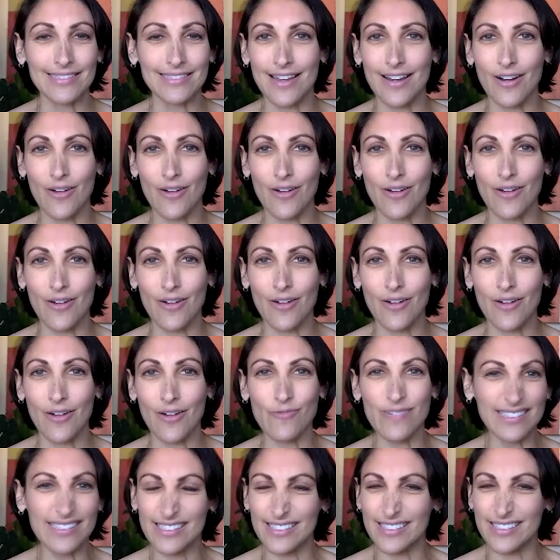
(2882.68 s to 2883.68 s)
dentists
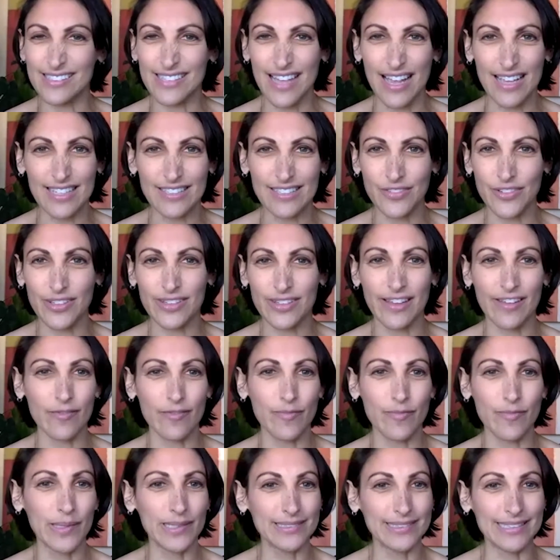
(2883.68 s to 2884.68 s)
that are really
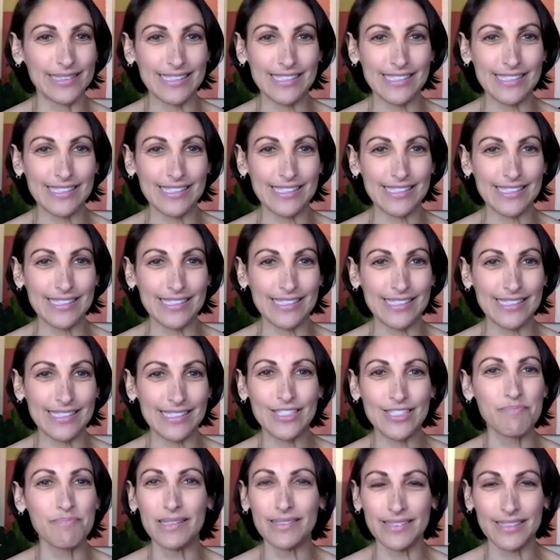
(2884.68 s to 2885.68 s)
successful, they've built
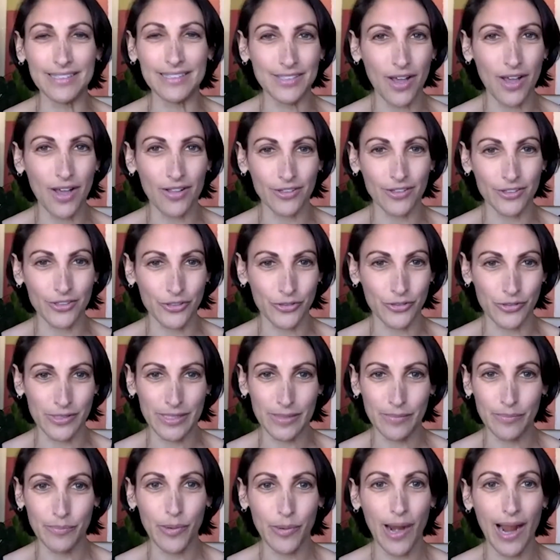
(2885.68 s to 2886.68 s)
these $1 million
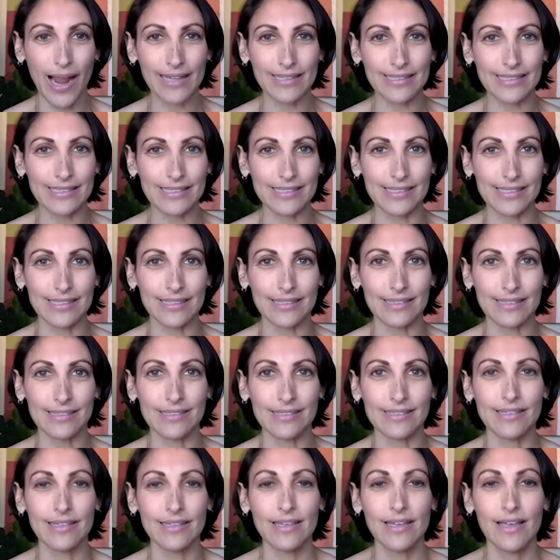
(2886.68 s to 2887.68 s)
dream
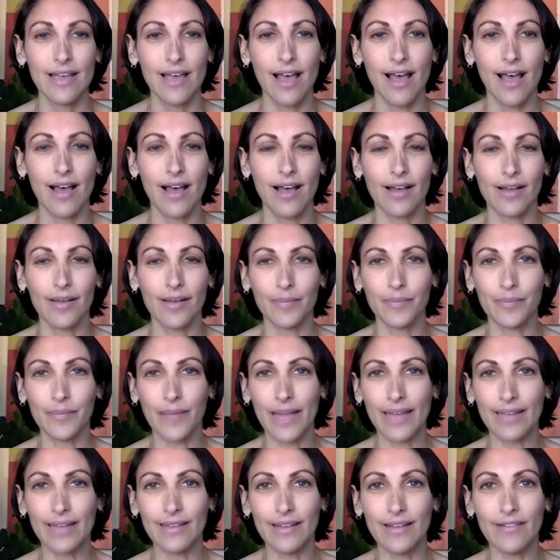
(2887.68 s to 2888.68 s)
practices.
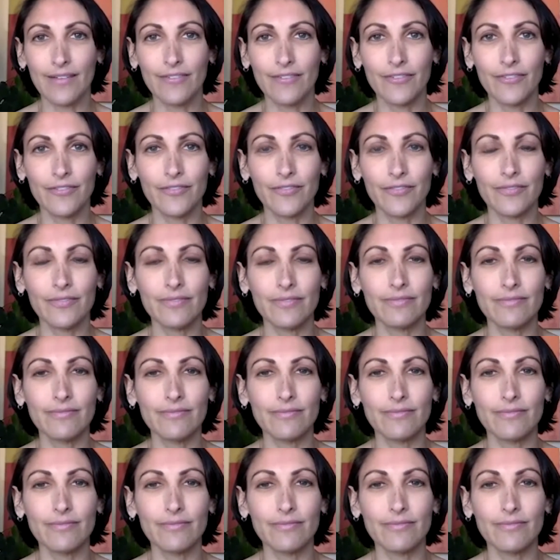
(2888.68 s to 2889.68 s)
I love
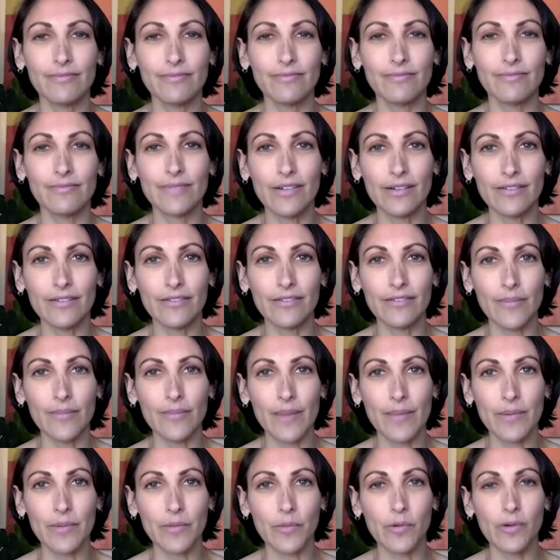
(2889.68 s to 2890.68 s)

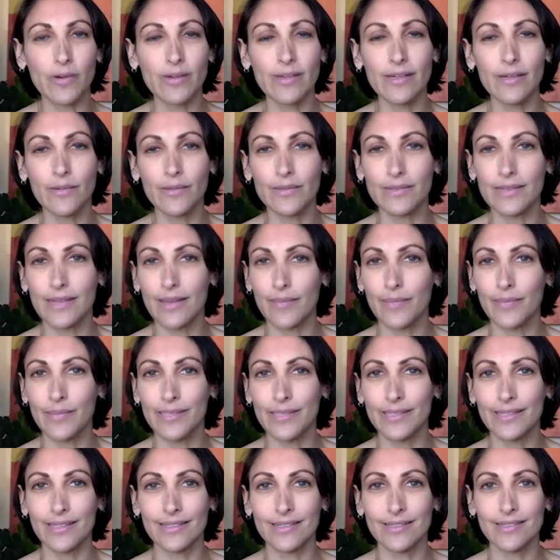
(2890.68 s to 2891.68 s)
hearing from them and working
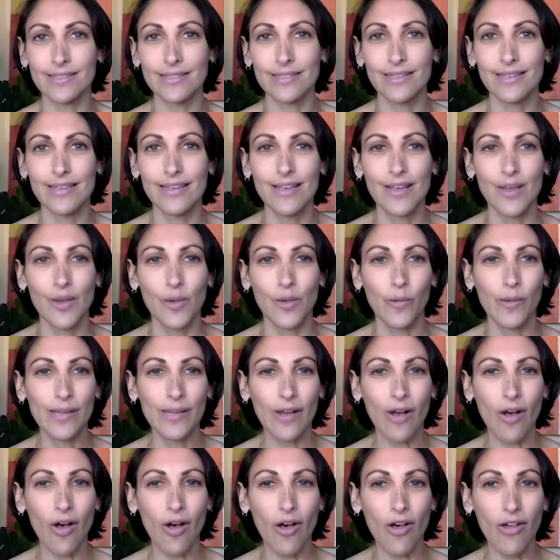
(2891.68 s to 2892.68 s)
with them because
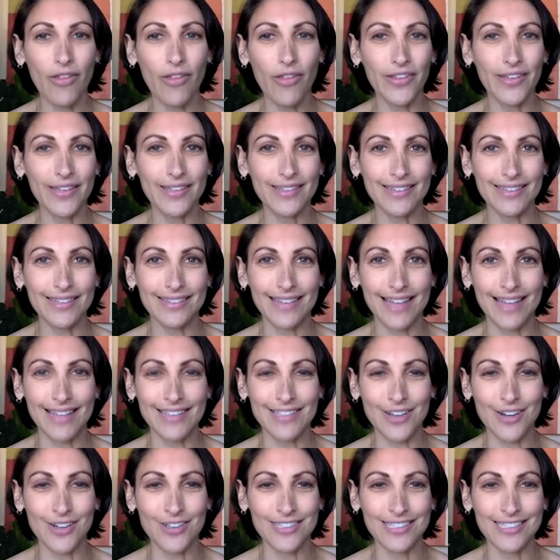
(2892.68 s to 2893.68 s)
we all think
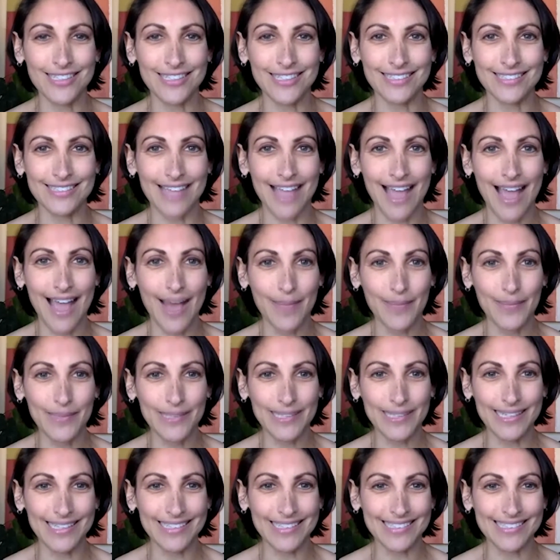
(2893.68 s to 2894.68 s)
that that's our ticket to
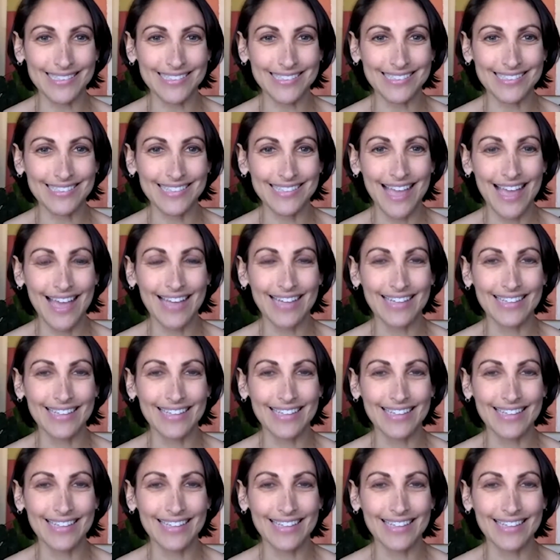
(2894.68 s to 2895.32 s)
happiness.